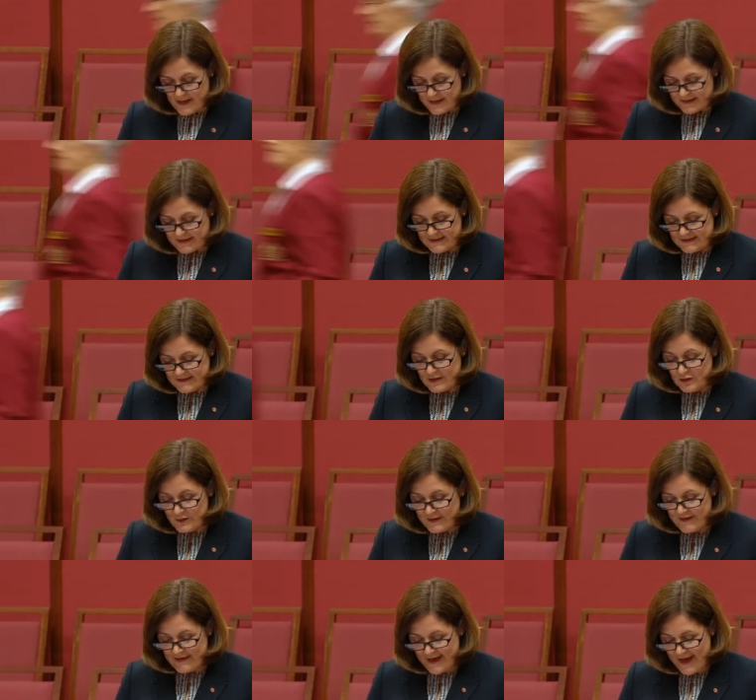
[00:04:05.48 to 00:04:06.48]

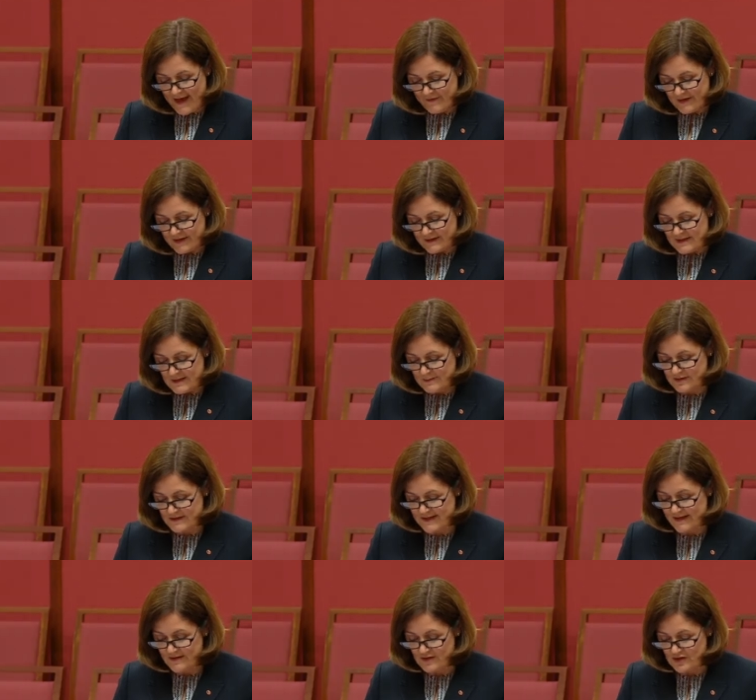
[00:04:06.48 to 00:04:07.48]
Considering the evidence
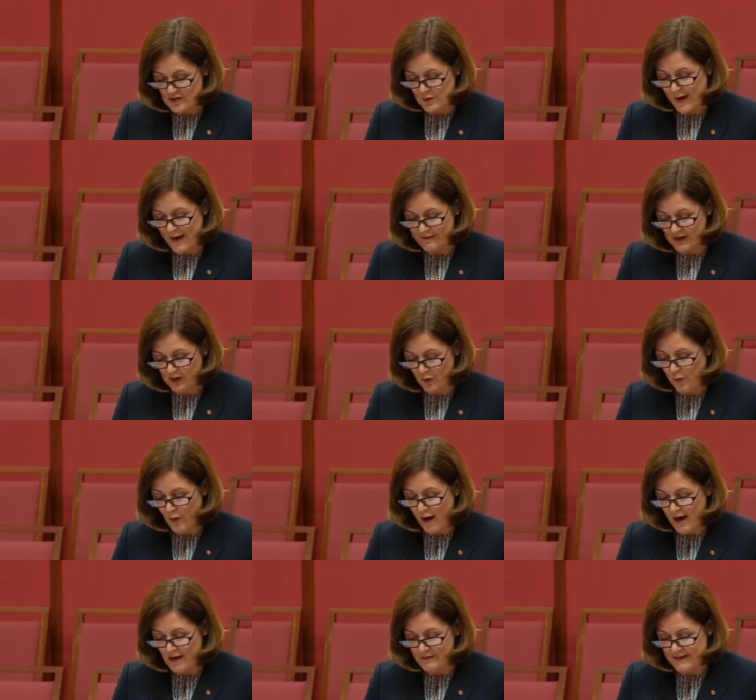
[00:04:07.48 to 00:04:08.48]
presented to our
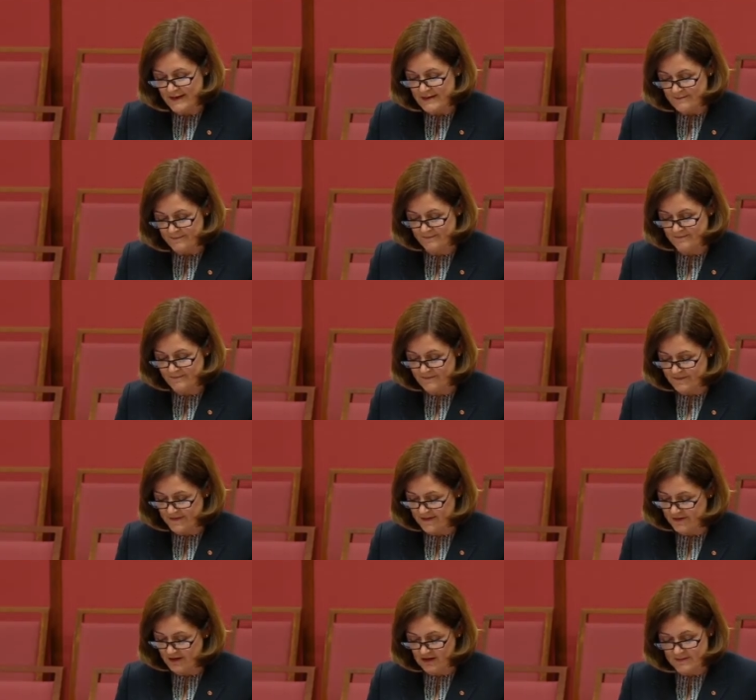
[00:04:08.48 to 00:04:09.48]
inquiry,
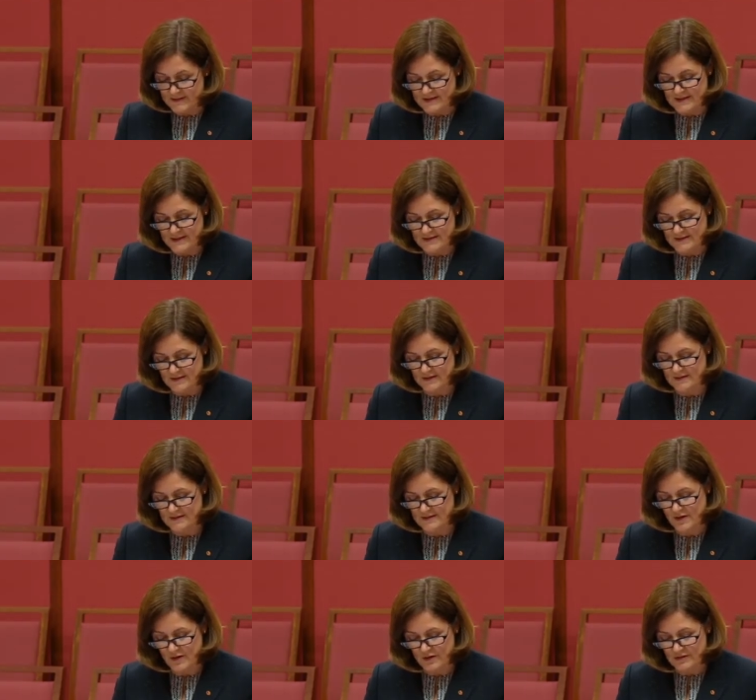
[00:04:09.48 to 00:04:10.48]
the committee is
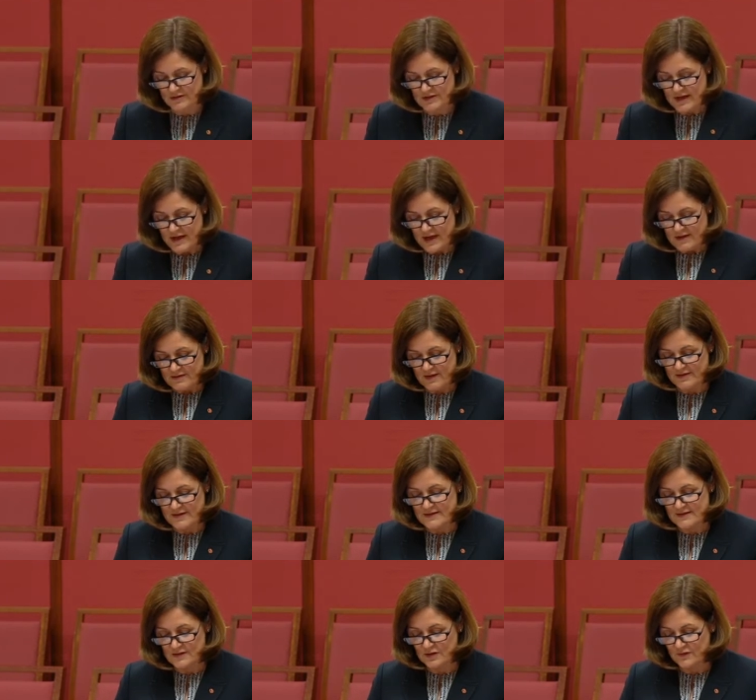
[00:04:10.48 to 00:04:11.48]
concerned that
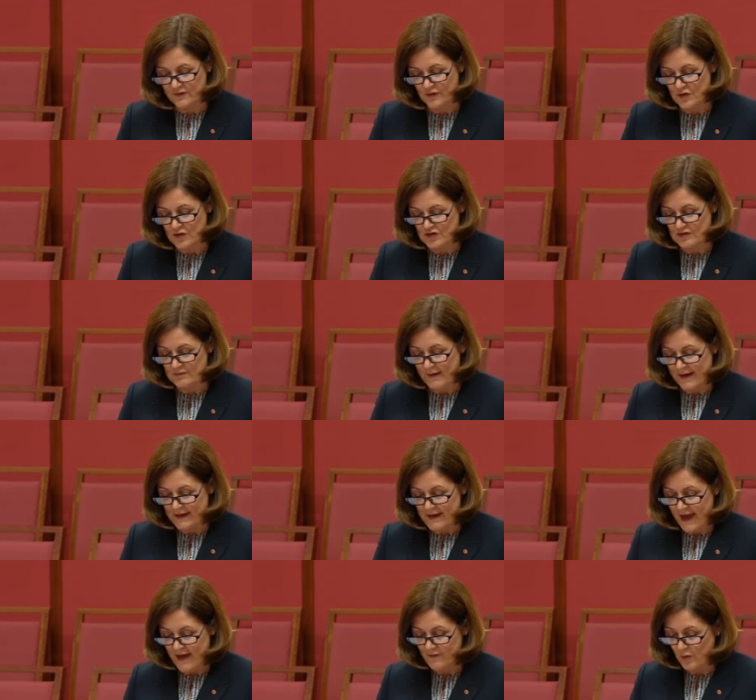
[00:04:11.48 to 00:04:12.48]
this confusion
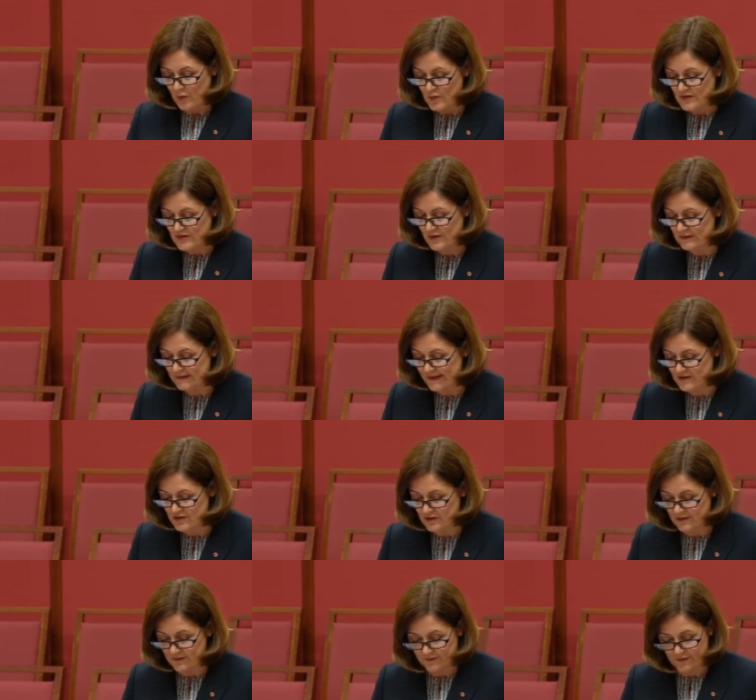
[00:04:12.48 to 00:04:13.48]
may have also led
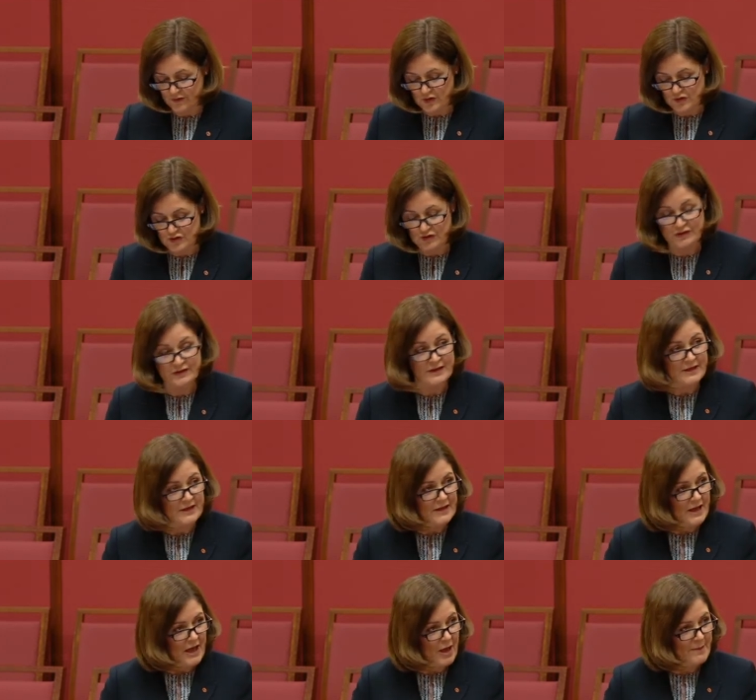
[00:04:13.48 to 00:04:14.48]
to confusion
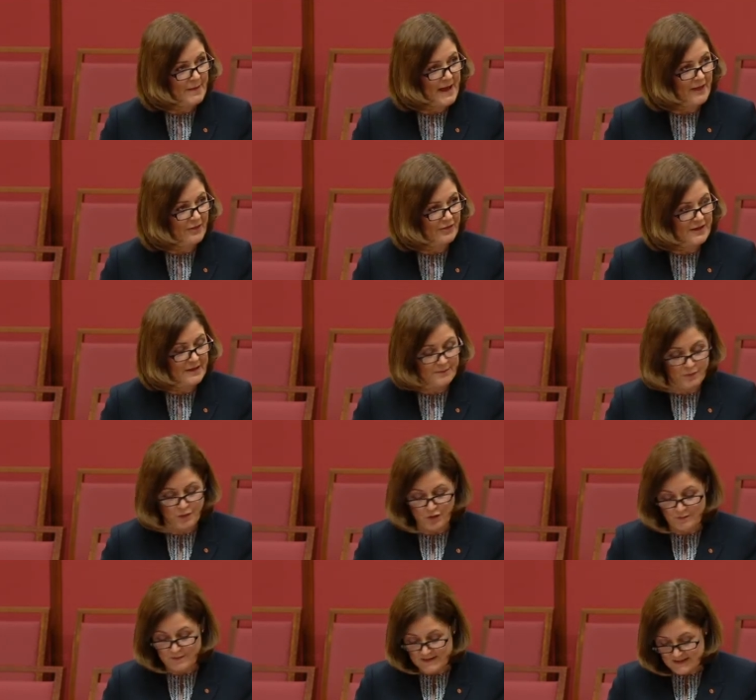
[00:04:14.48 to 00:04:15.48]
about the
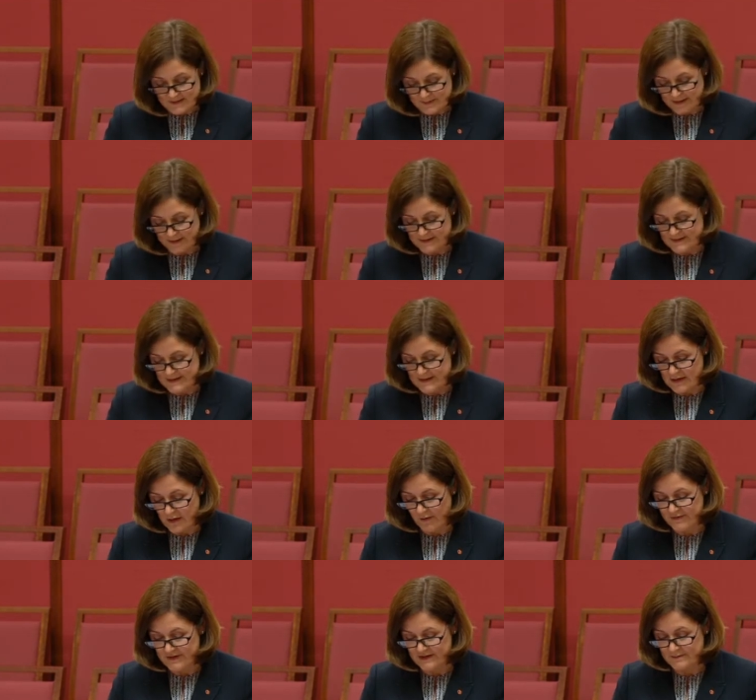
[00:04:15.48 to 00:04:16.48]
permissibility
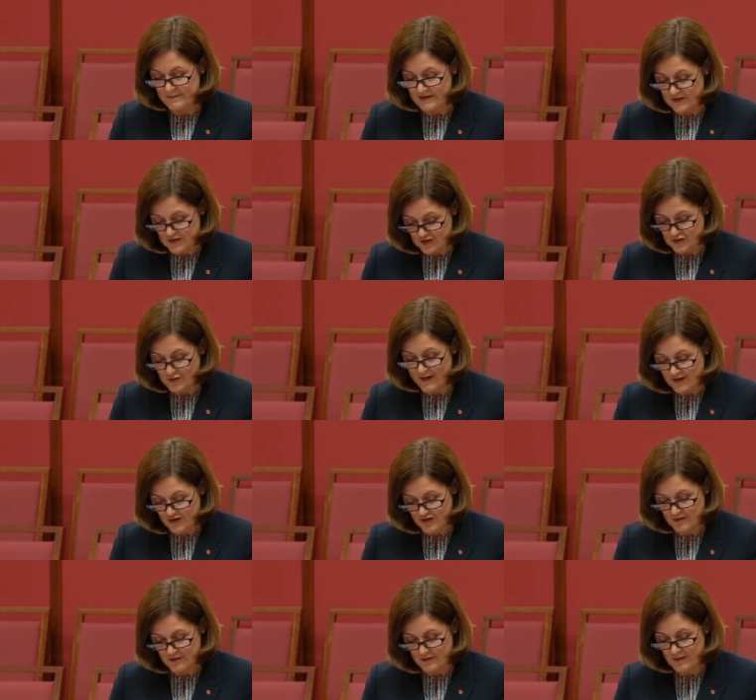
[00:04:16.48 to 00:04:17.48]
of the
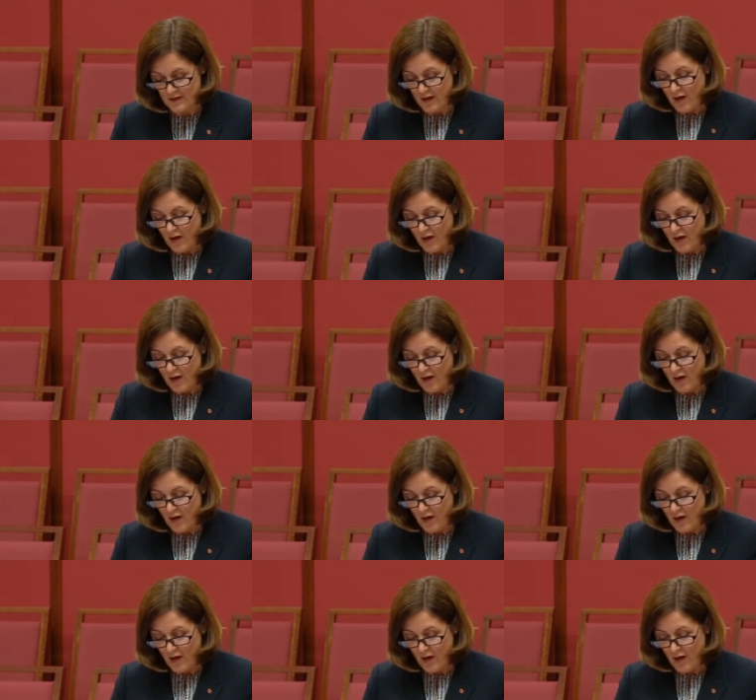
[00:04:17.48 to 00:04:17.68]
administration